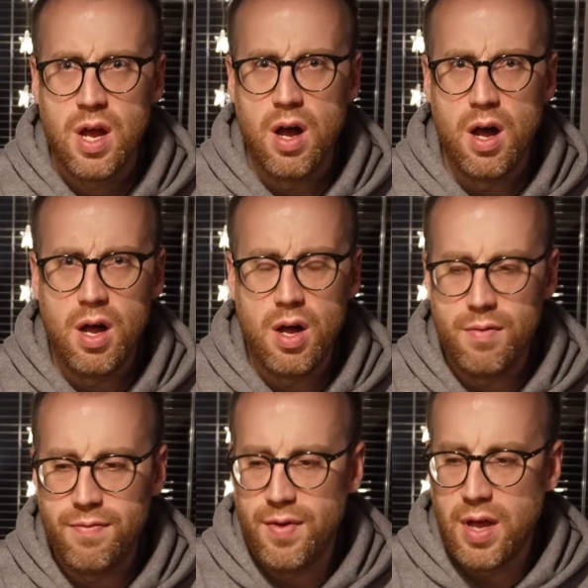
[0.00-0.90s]

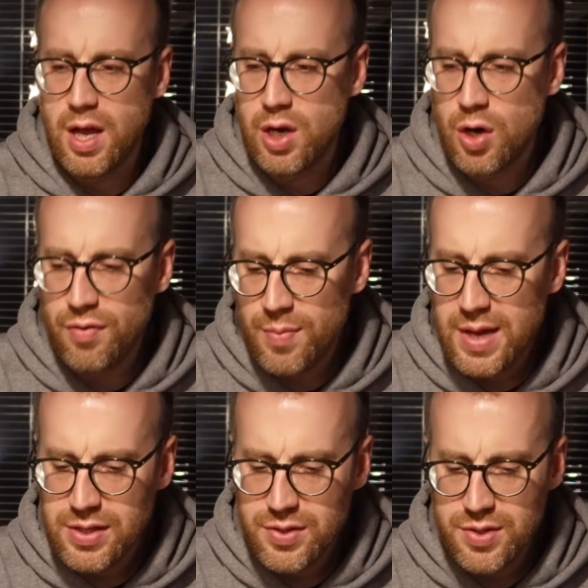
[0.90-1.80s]
of coffee
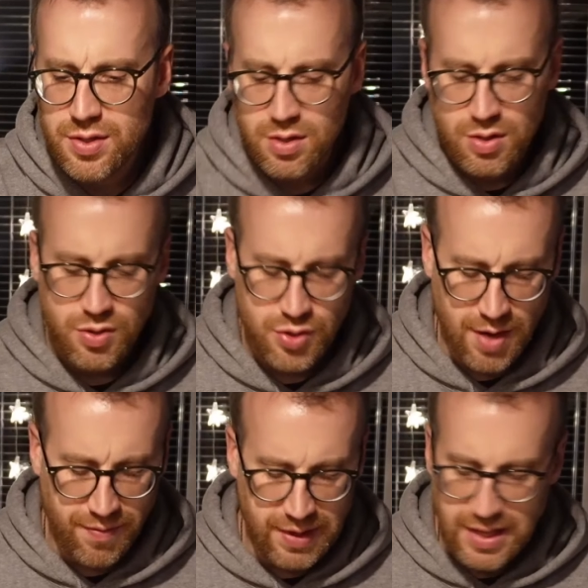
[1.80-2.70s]
beans. So
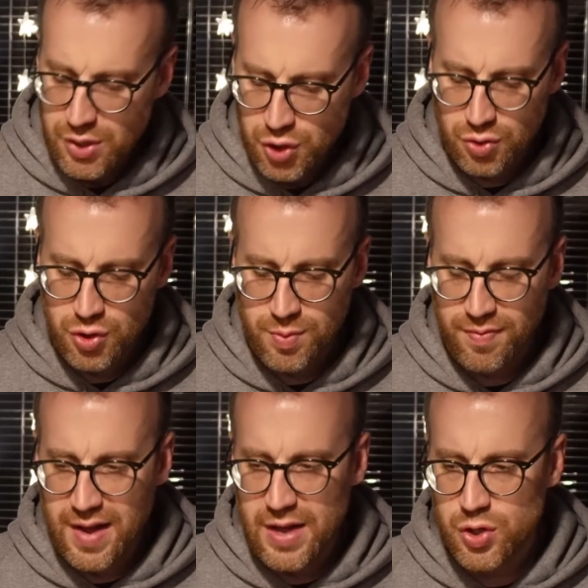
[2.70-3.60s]
I think that should just be
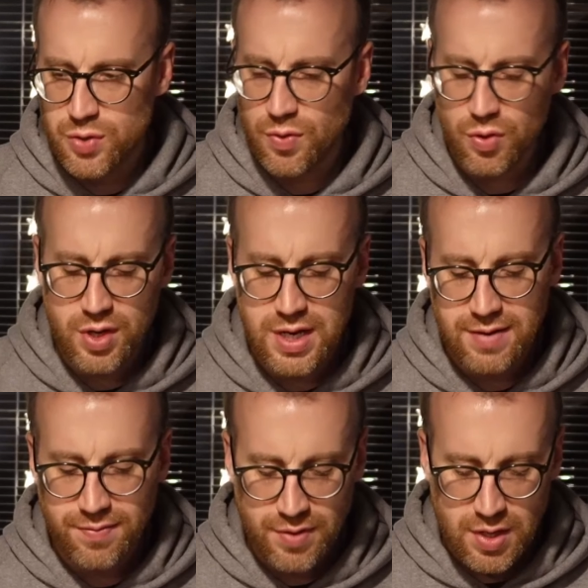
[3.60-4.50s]
fine just for
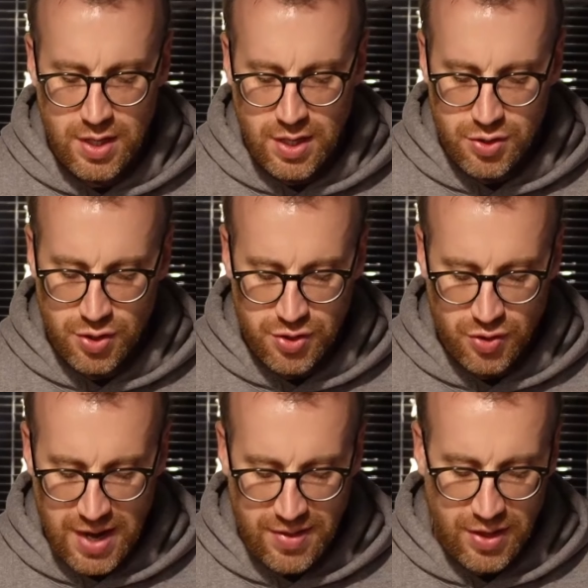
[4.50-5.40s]
underneath. So it's
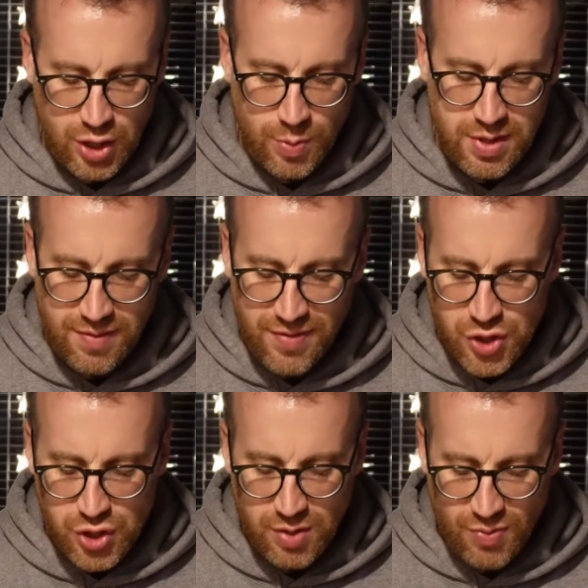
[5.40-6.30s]
great that they come
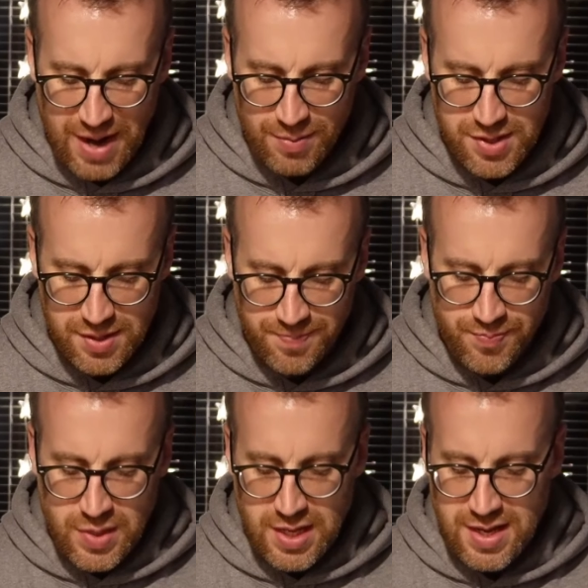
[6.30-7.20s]
individually wrapped.
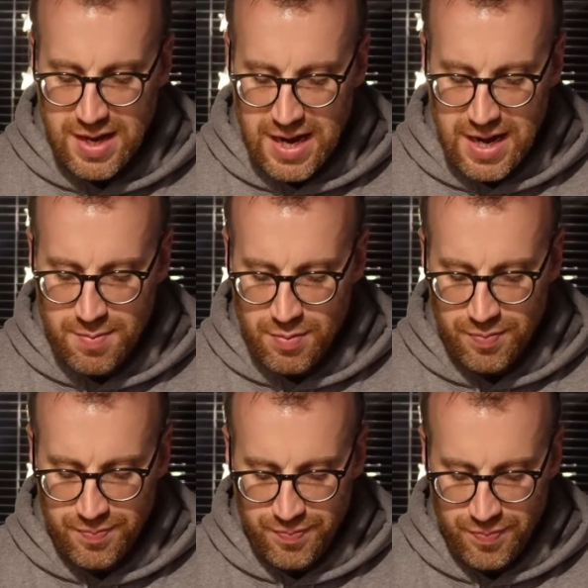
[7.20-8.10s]

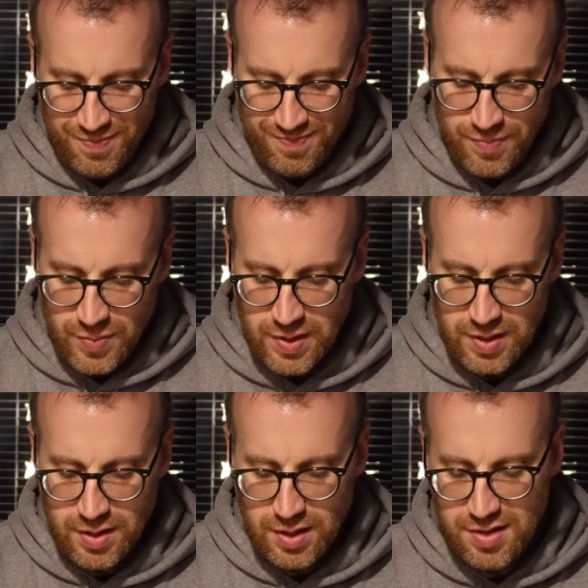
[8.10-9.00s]

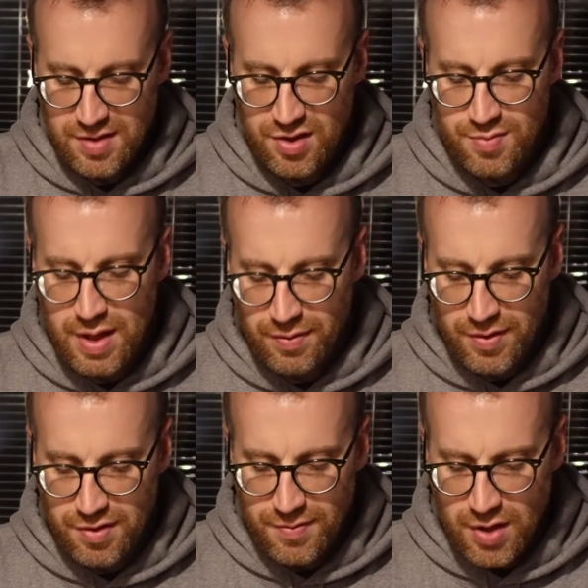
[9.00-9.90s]
Let's have a smell
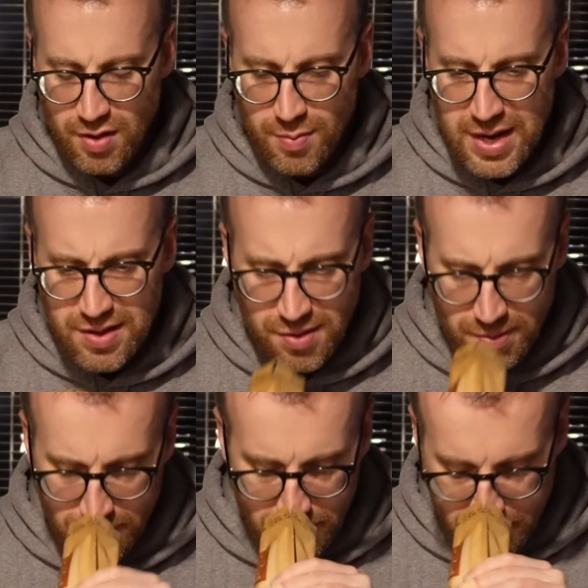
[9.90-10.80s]
first of all of the beans.
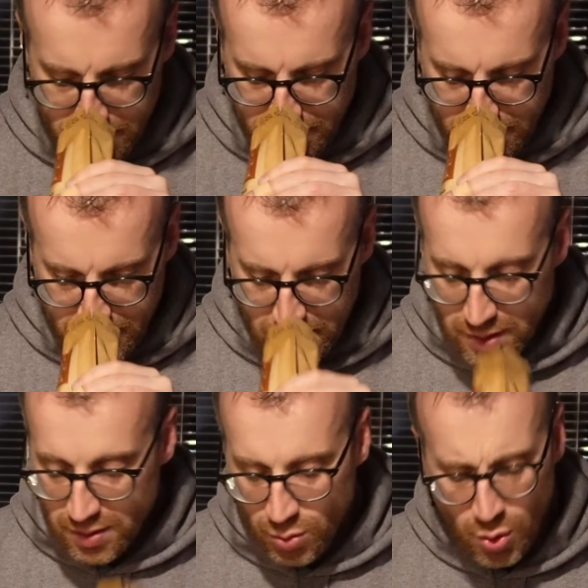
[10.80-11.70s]

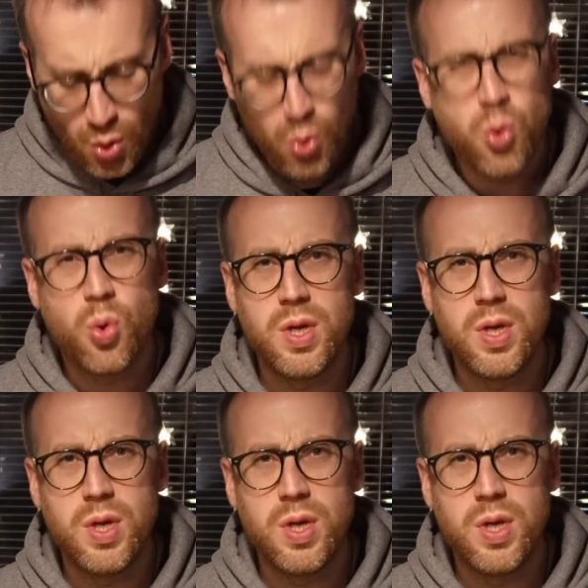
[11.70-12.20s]
Woo,